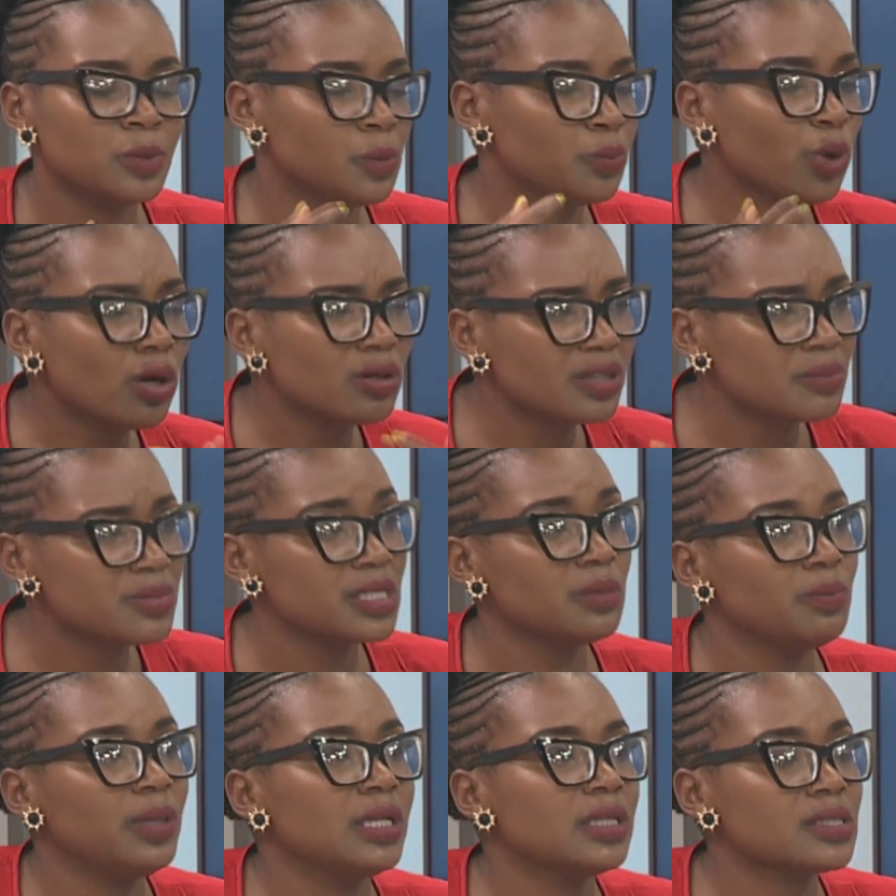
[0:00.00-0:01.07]
programs
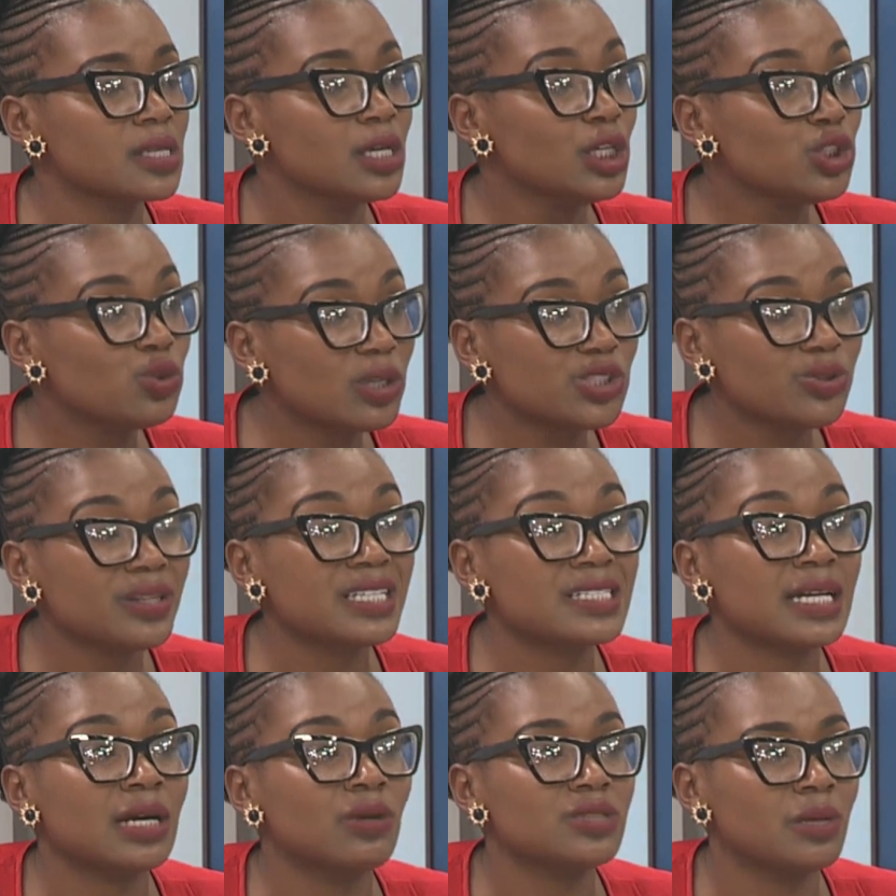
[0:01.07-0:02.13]
in place to ensure that
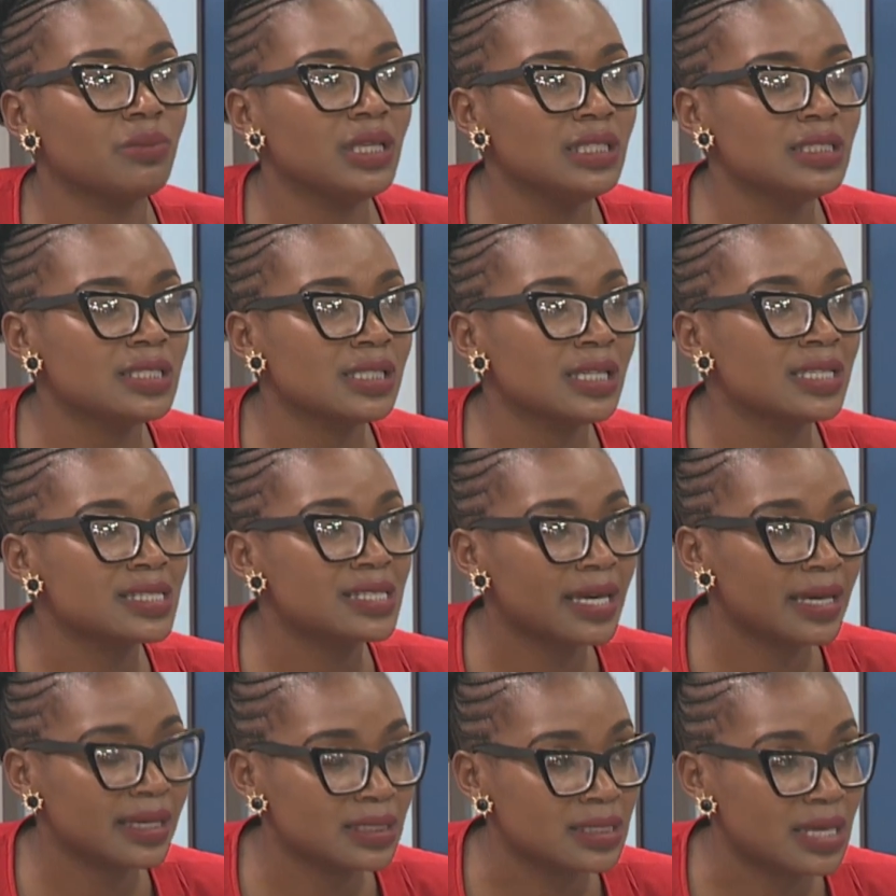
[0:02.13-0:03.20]
accountability is
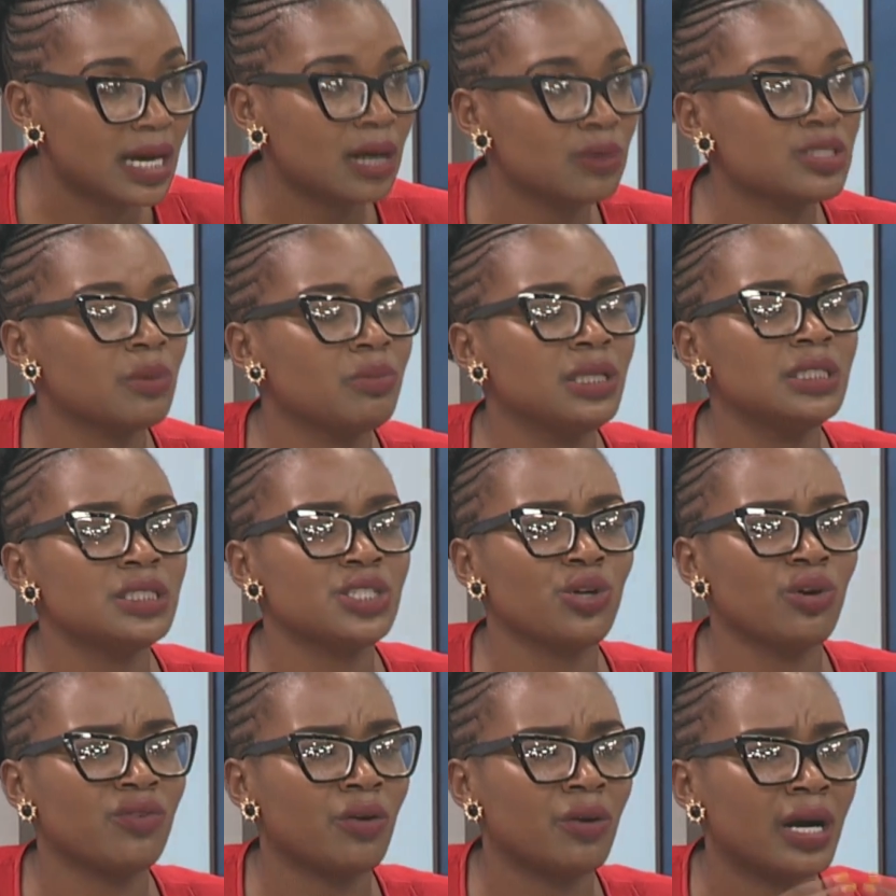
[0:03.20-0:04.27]
held, accountability
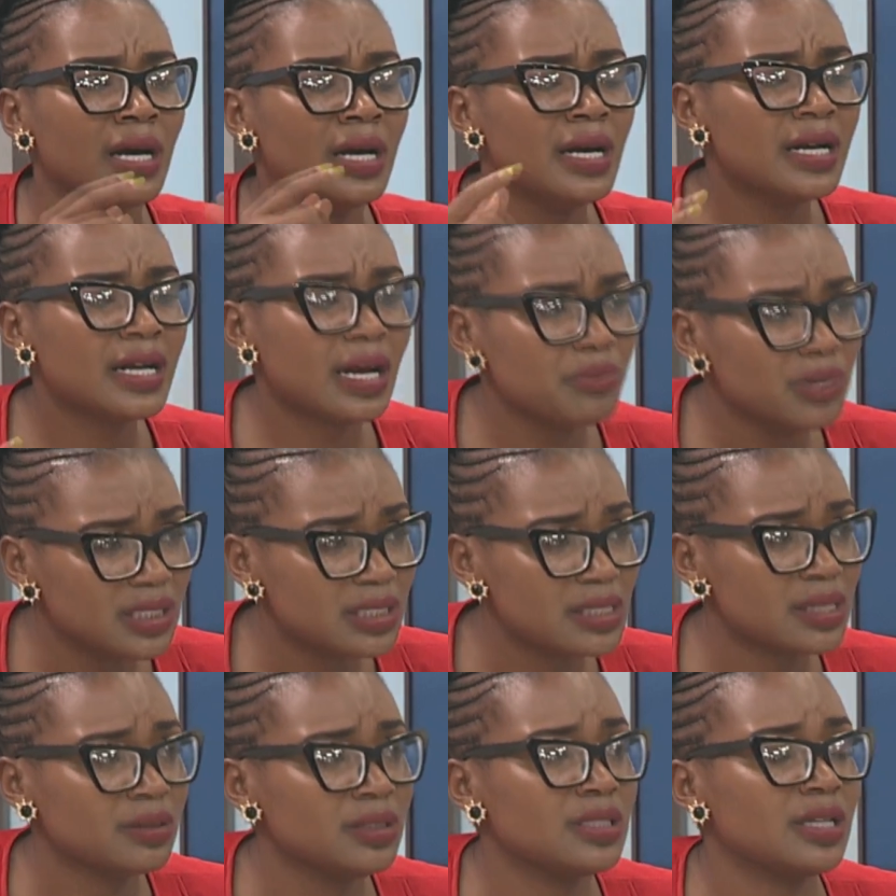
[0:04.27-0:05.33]
of our cabinet
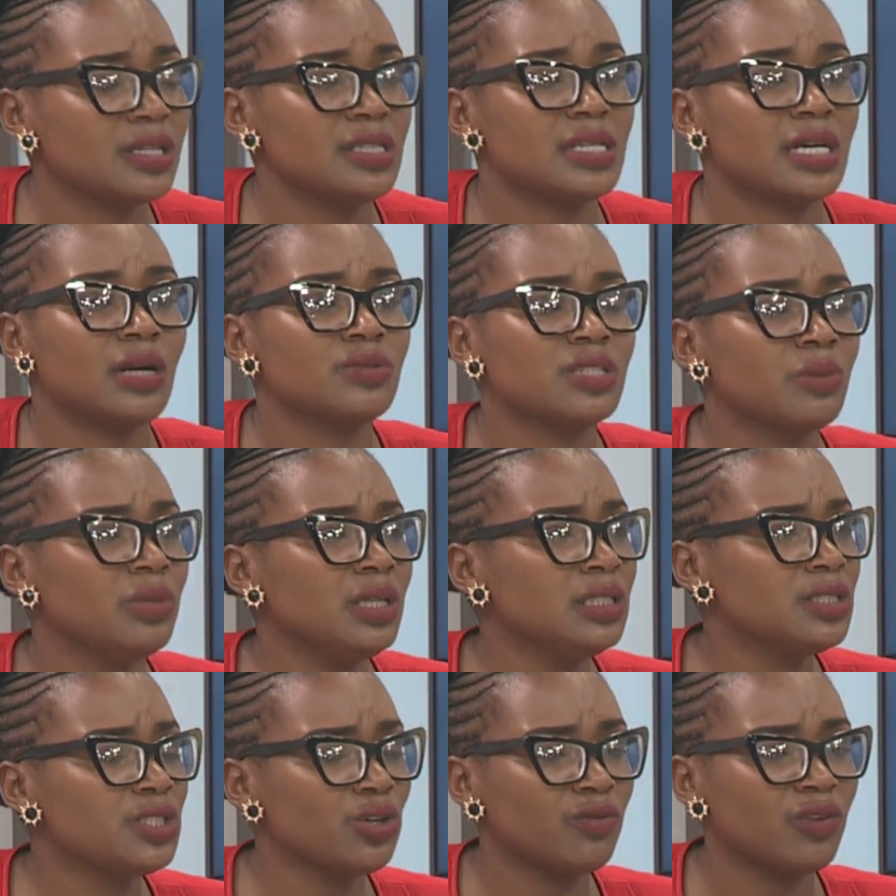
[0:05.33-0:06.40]
secretaries,
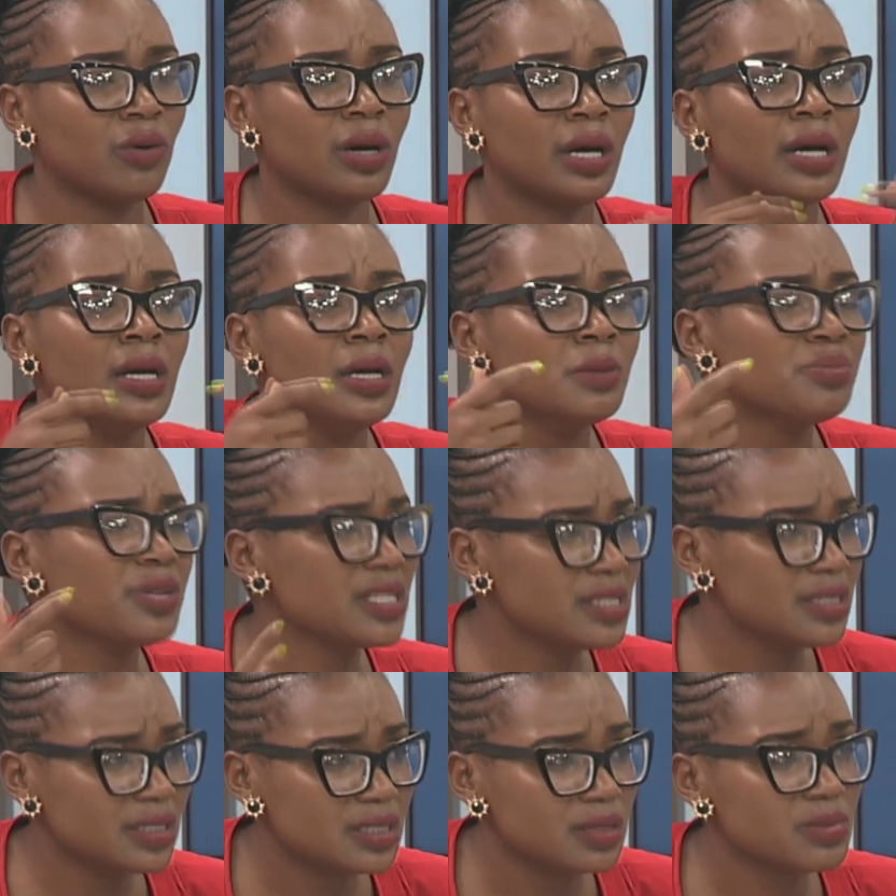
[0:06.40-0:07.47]
accountability of our
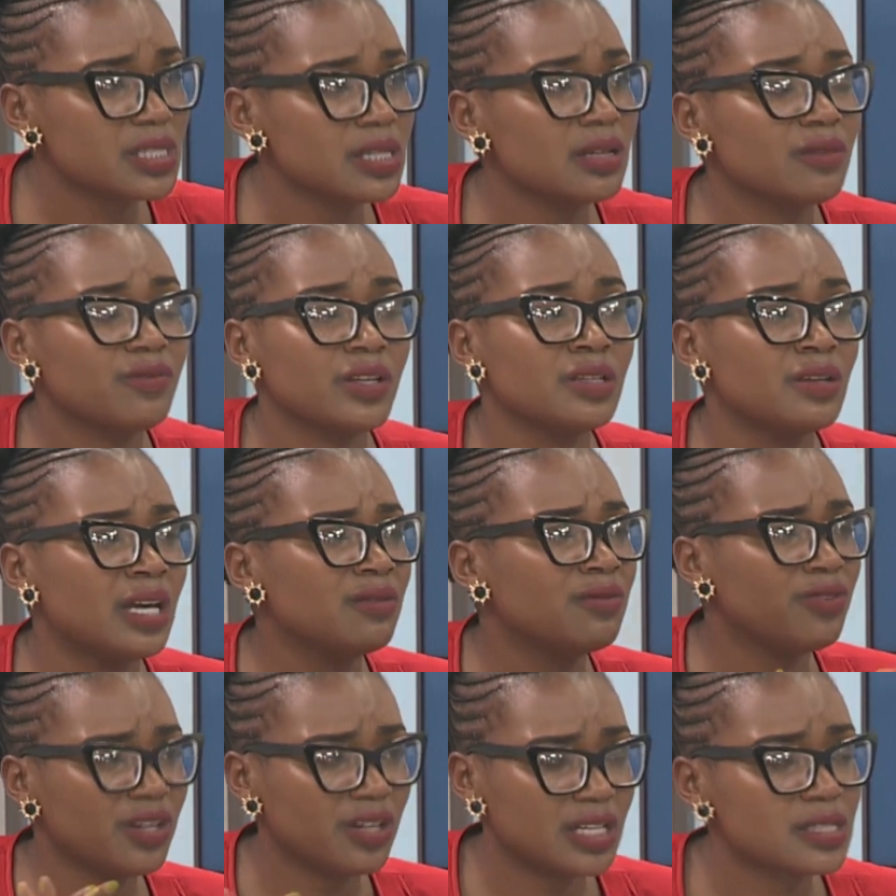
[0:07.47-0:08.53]
president himself and
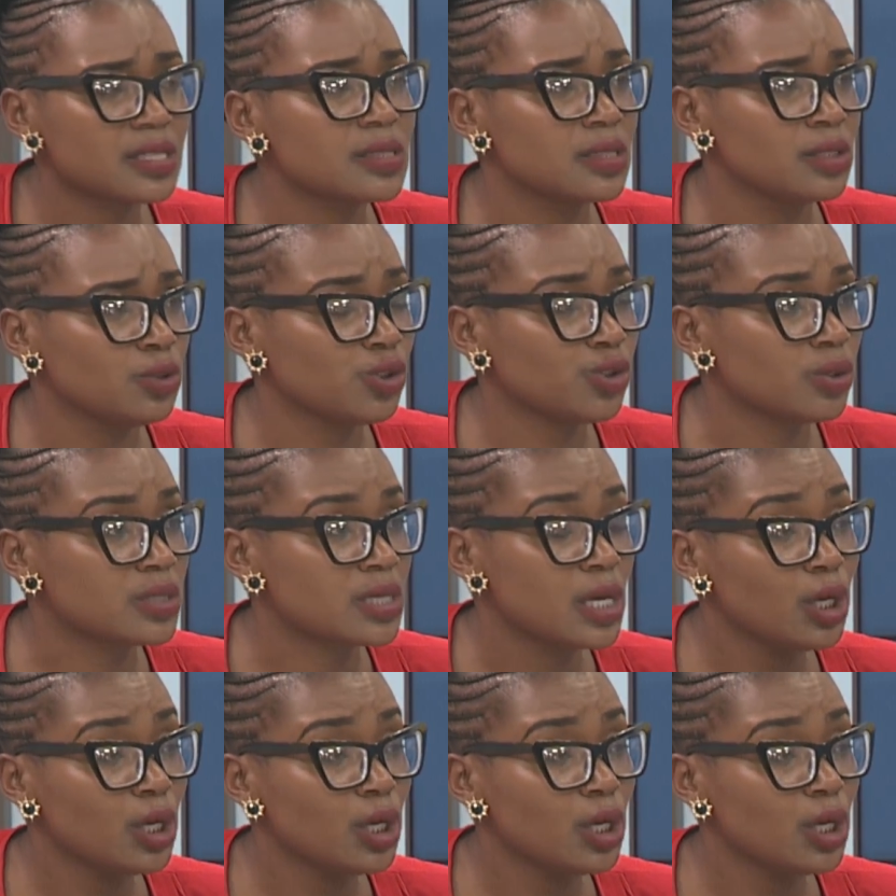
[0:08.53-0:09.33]
various institutions?